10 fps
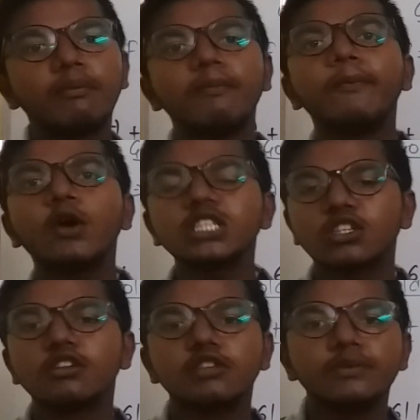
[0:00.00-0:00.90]

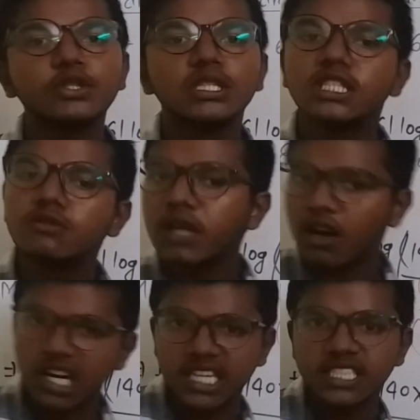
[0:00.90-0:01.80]
most contribution is given
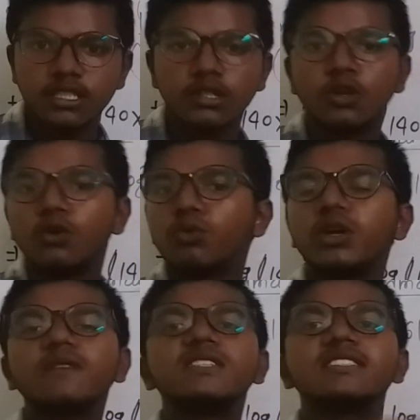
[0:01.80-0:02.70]
by Nrnest,
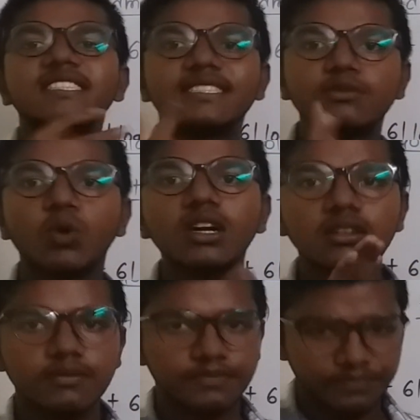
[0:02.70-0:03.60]
who give this what?